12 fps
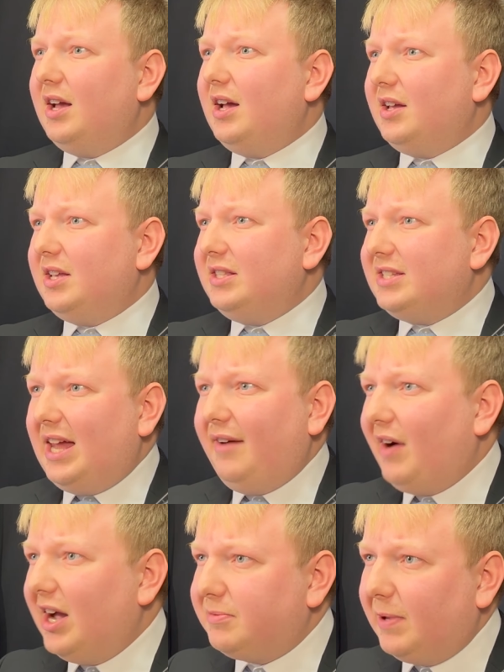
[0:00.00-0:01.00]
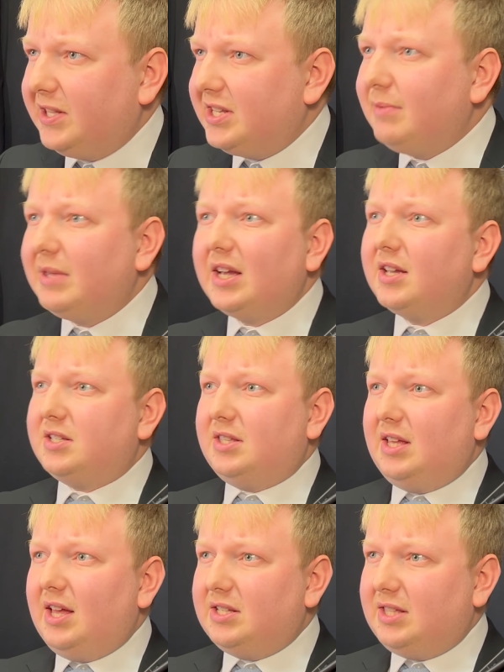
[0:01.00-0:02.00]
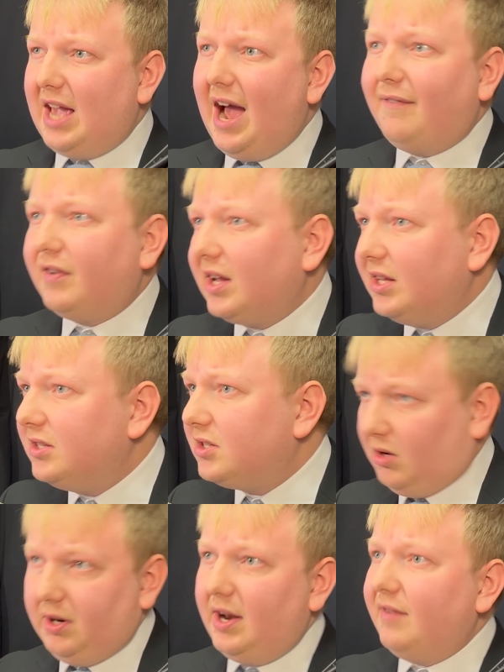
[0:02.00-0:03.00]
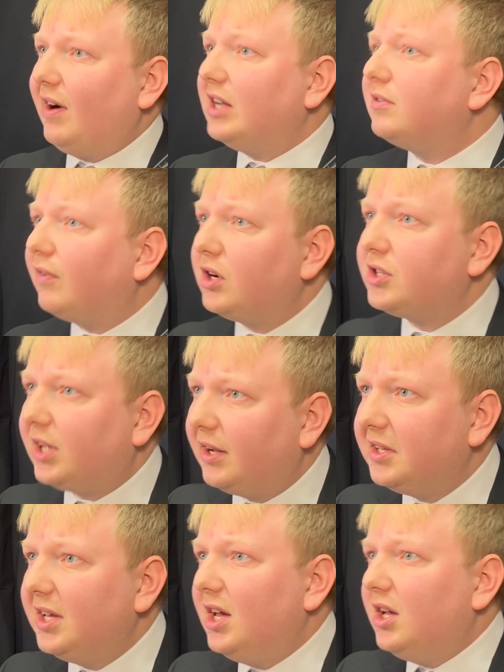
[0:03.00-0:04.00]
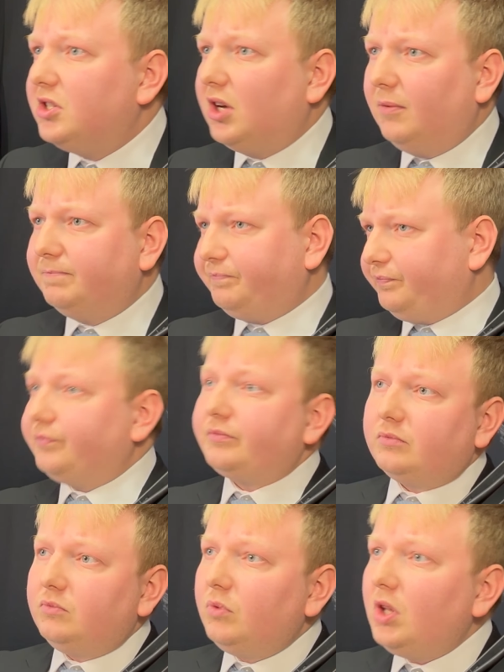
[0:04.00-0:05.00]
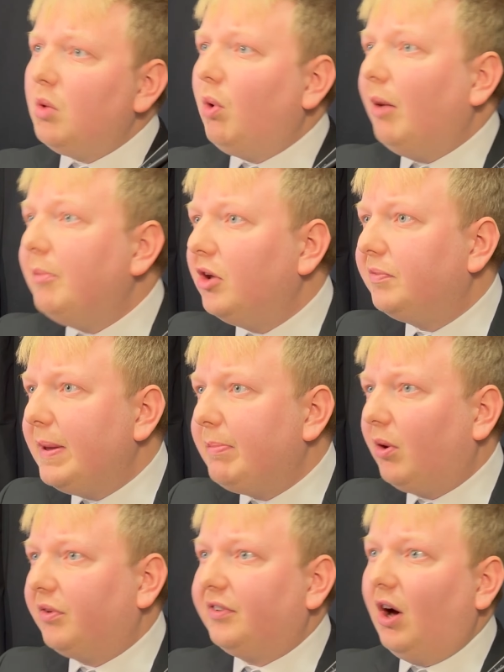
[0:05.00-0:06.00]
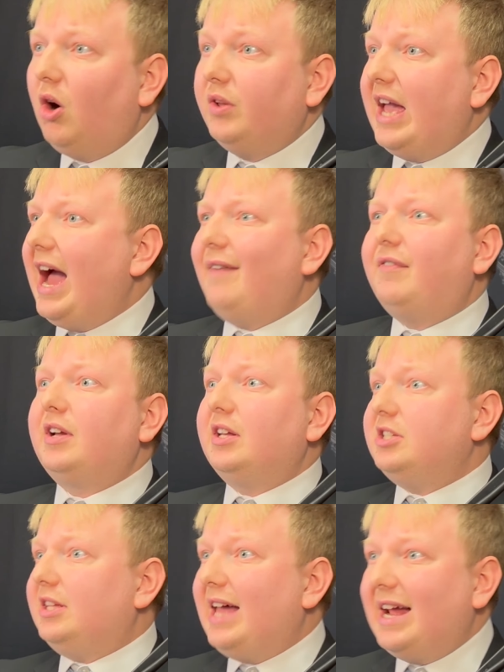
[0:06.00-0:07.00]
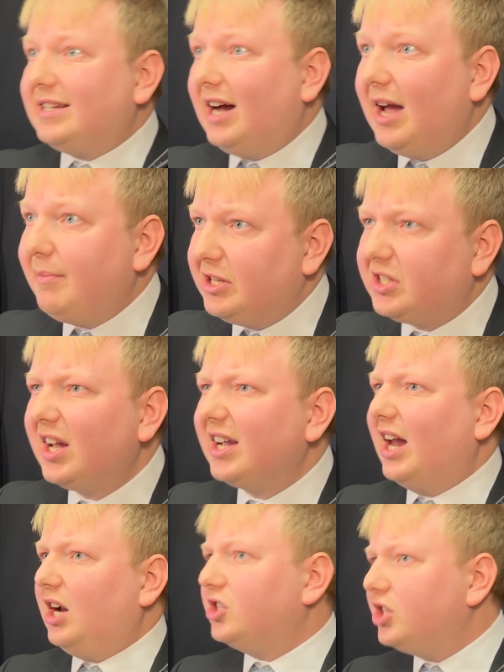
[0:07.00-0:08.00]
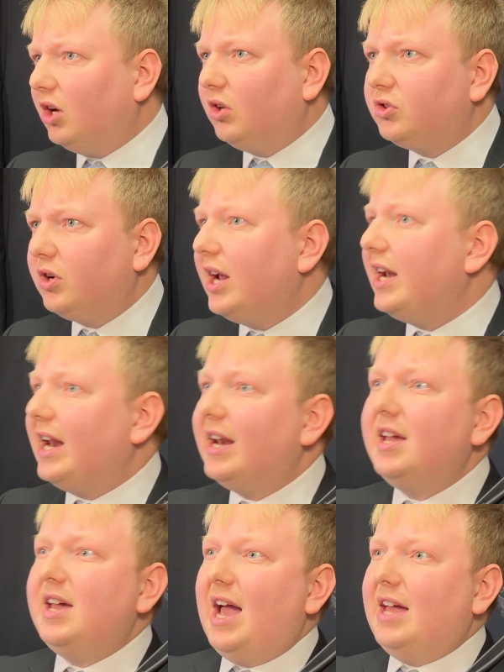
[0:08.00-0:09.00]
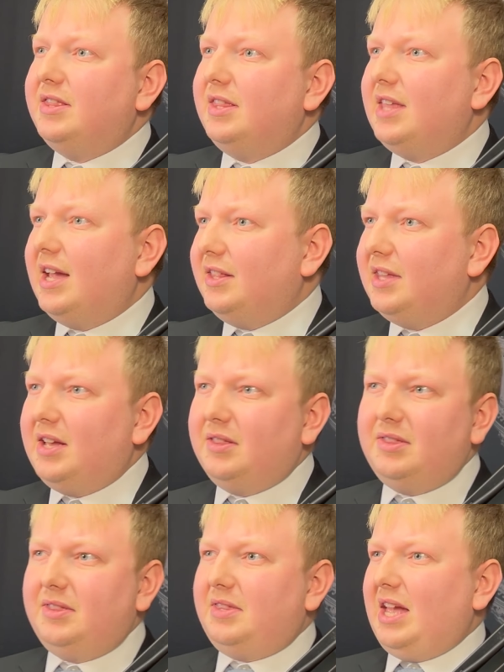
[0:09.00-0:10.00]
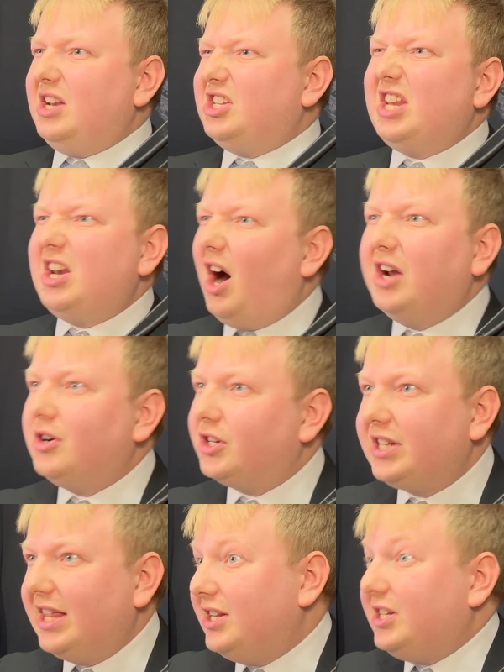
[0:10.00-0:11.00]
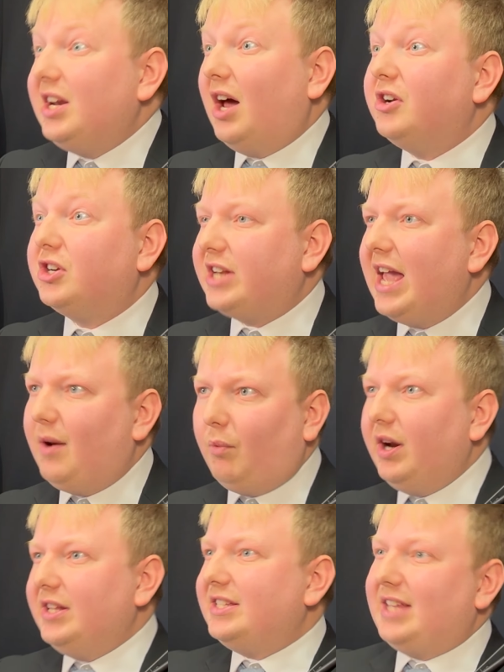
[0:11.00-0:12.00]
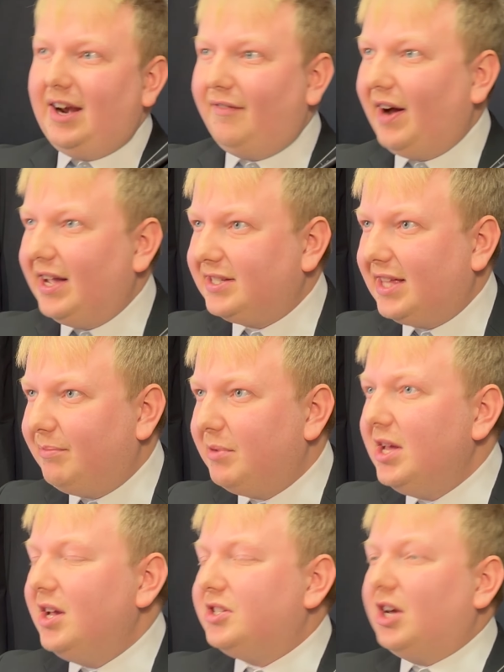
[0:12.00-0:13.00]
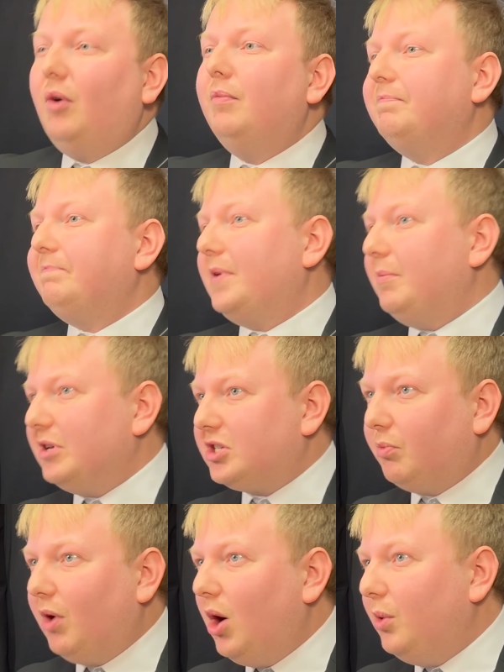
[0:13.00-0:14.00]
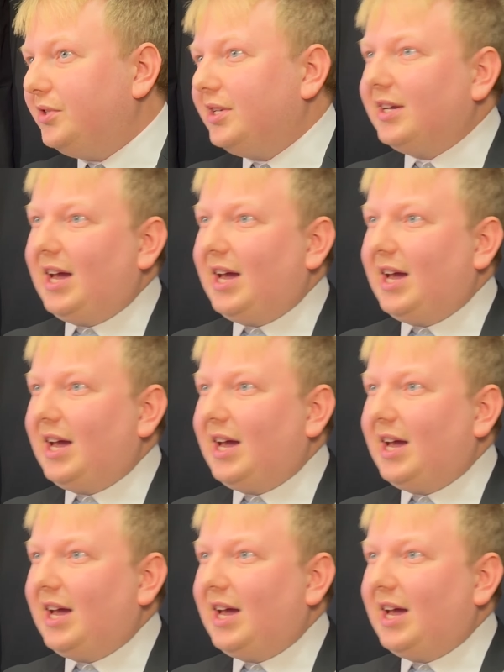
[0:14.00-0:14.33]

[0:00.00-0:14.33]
incentivized by the same thing as the Africans, and vice versa. So while most people saw the Africans in that time as kind of children, and they just didn't understand what incentivized them. So Mr. Rhodes